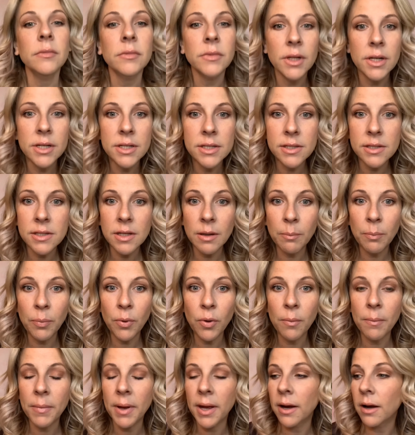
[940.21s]
Simple
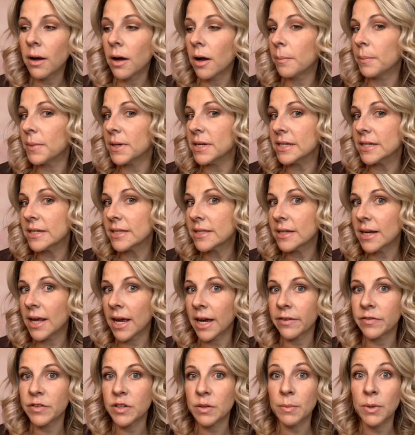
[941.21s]
makeup. It doesn't
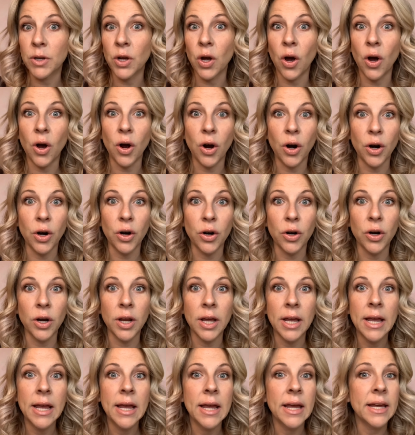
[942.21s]
have to be hard.
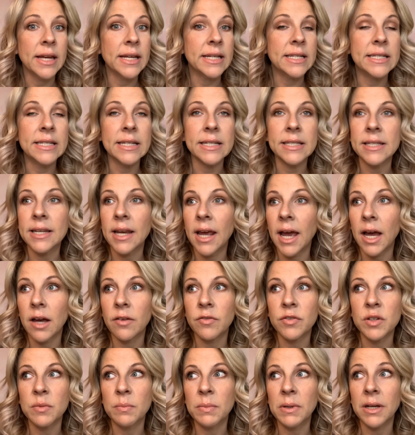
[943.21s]
It doesn't have
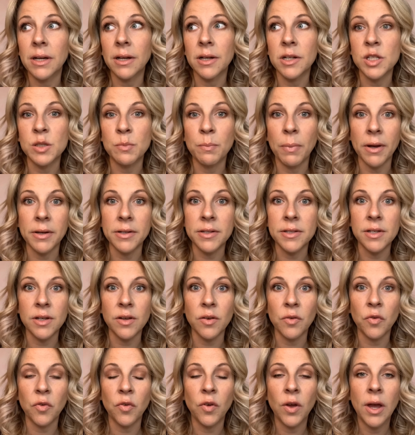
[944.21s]
to be
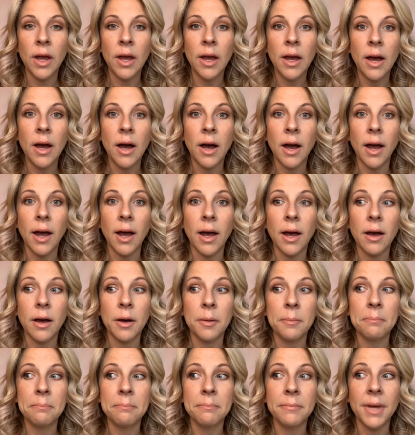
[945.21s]
expensive.
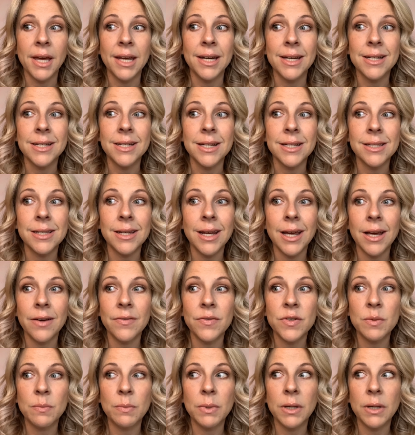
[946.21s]
And it doesn't have to